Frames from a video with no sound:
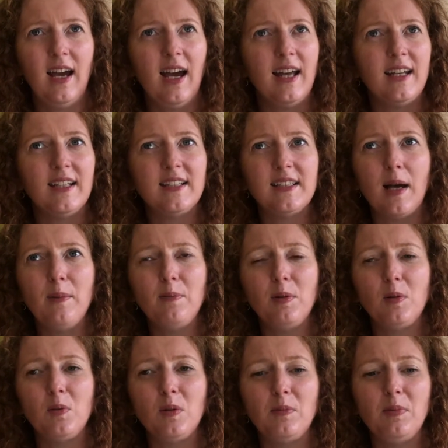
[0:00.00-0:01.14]
An
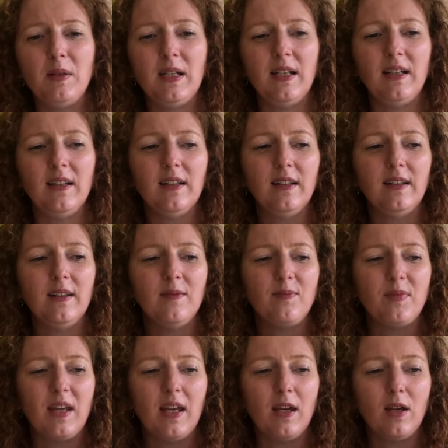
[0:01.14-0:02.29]
example would be
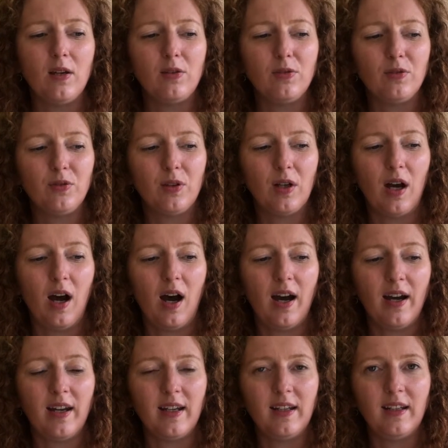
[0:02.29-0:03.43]
if
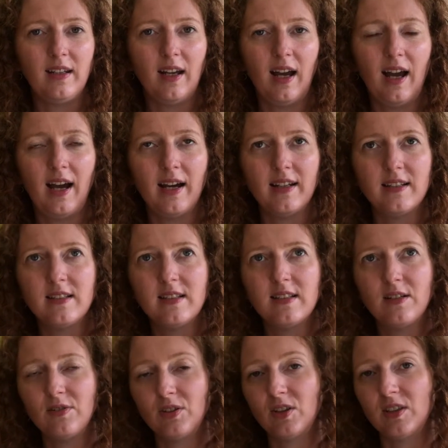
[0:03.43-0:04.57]
I had
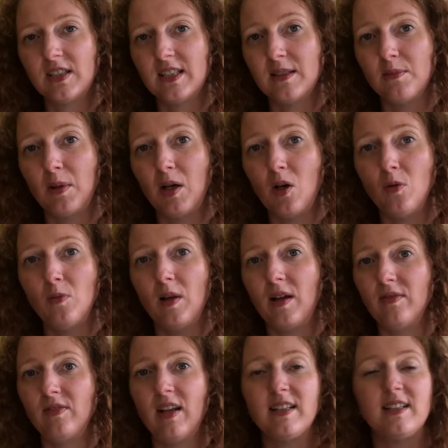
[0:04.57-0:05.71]
difficulties in my home
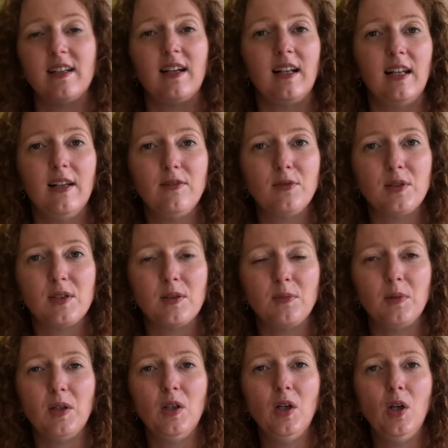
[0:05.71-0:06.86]
life. Let's say I lived with
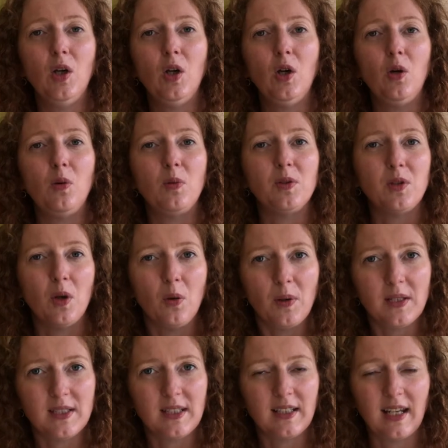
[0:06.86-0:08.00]
someone who was
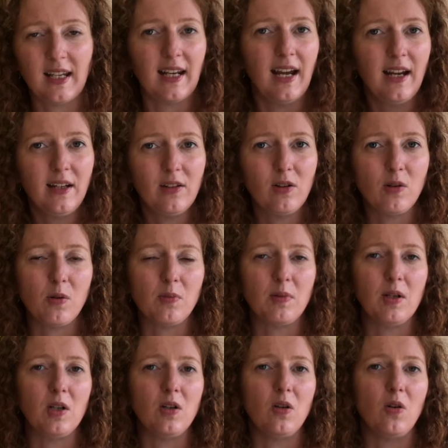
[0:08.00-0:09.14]
always getting angry with
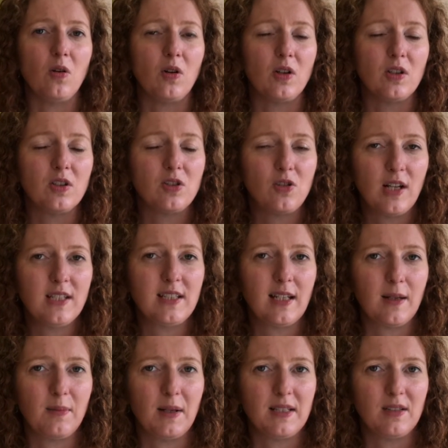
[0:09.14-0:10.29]
me or stressing
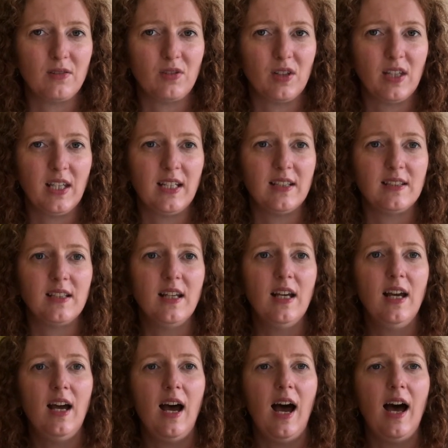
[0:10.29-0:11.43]
about different things,
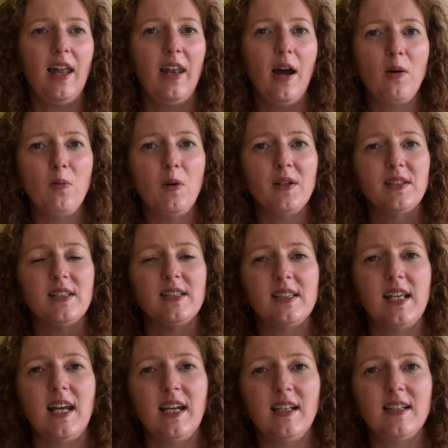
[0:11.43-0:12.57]
and I wasn't
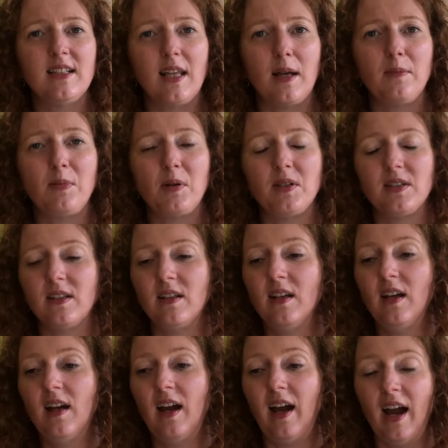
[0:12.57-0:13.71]
saying to that person,
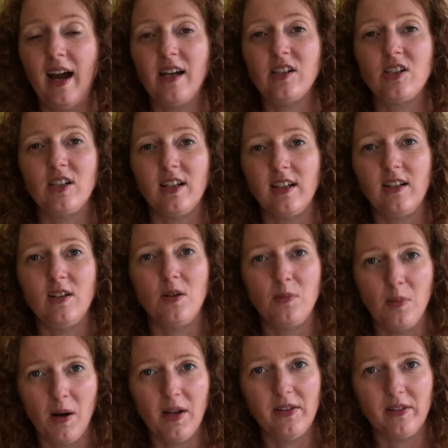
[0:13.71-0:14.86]
actually, you're
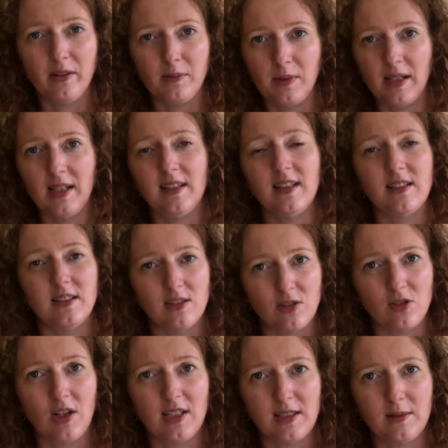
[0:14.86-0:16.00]
bothering me, this is
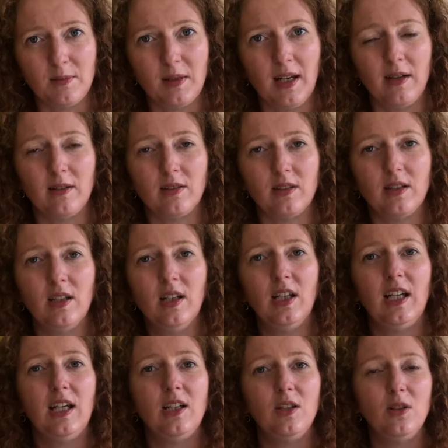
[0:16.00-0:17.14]
stressing me out,
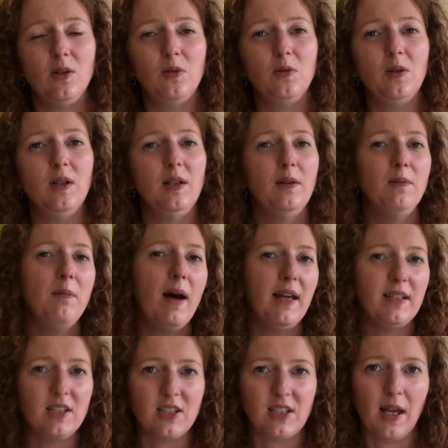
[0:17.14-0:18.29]
can you
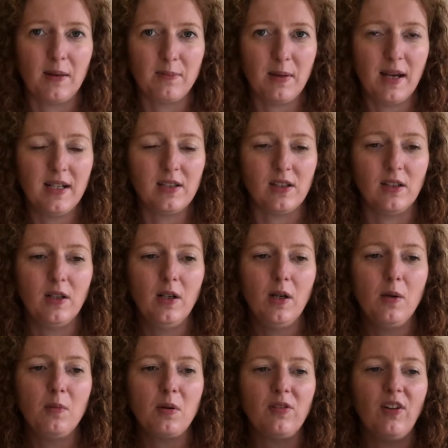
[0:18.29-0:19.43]
manage that better?
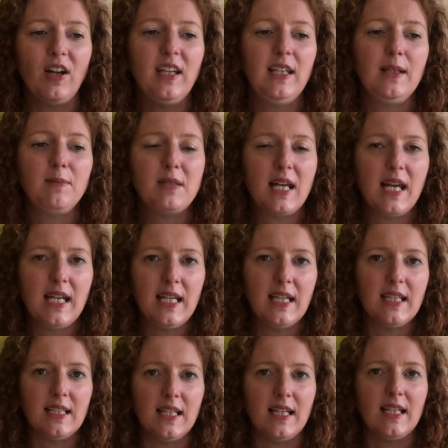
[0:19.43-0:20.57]
But if I keep taking
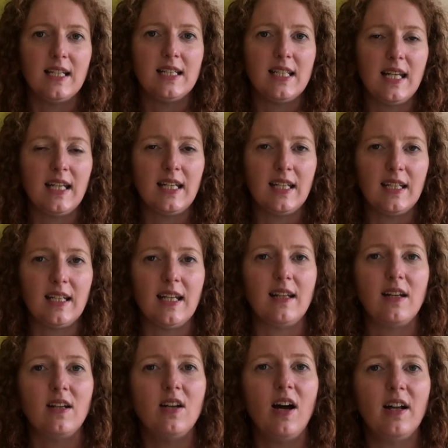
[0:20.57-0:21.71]
it in
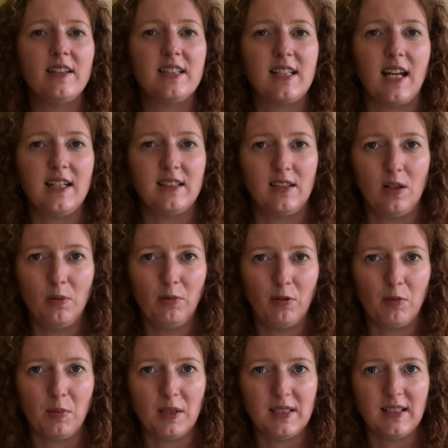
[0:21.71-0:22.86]
and not standing up
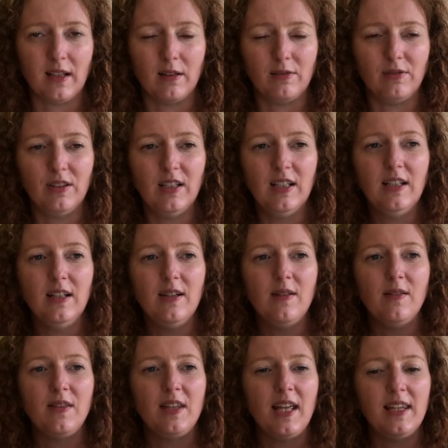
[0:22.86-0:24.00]
for myself,
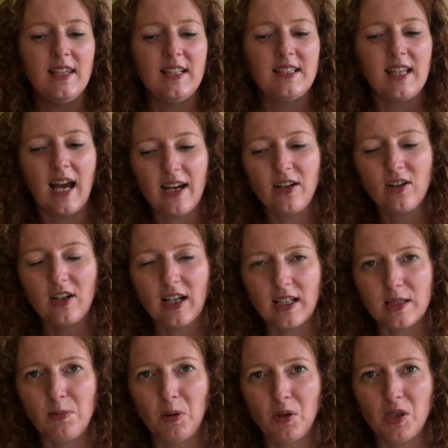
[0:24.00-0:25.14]
then this anger
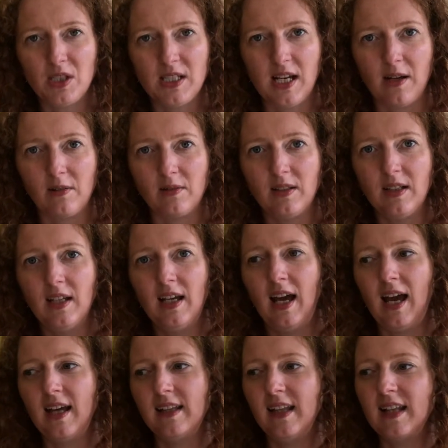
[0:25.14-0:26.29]
gets pushed down.
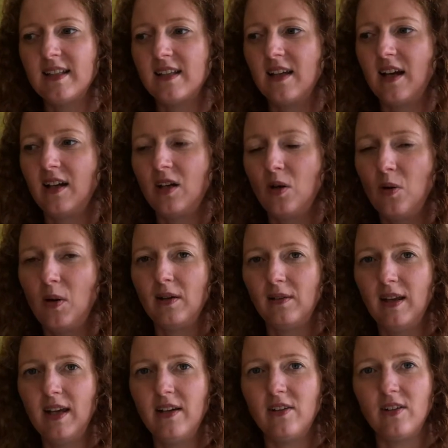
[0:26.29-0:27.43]
And let's say I go
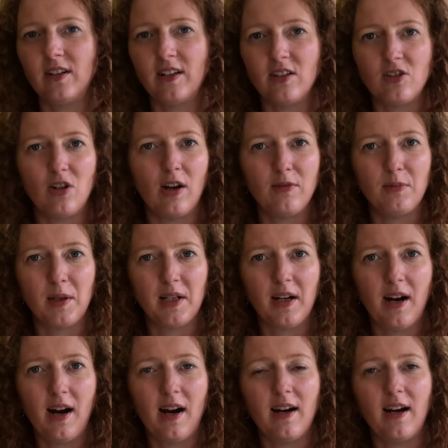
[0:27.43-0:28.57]
later and I drive my
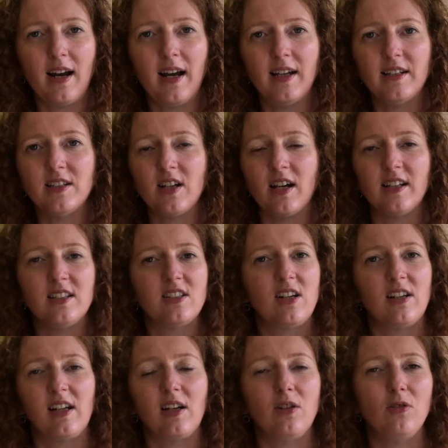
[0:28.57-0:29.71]
car and I
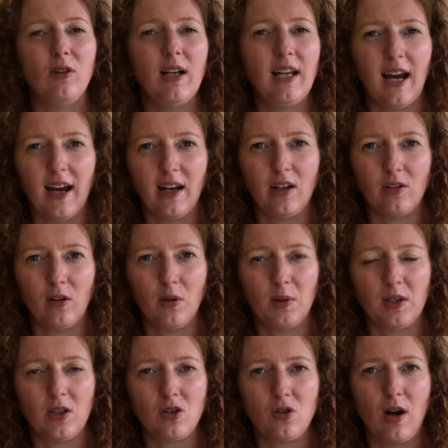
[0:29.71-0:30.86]
start getting really angry
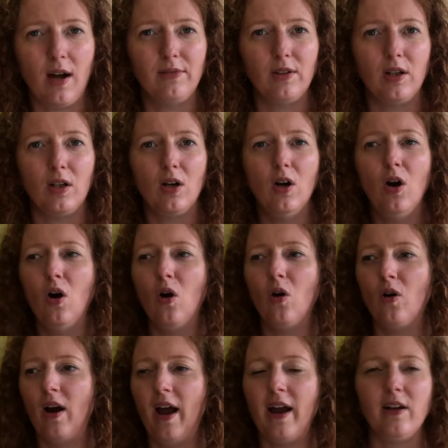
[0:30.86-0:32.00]
with the traffic
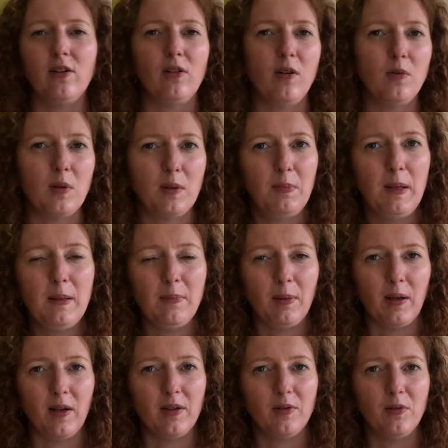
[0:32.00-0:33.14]
or angry with
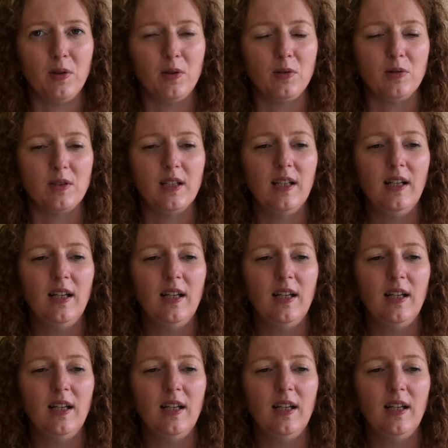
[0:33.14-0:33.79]
people on the road.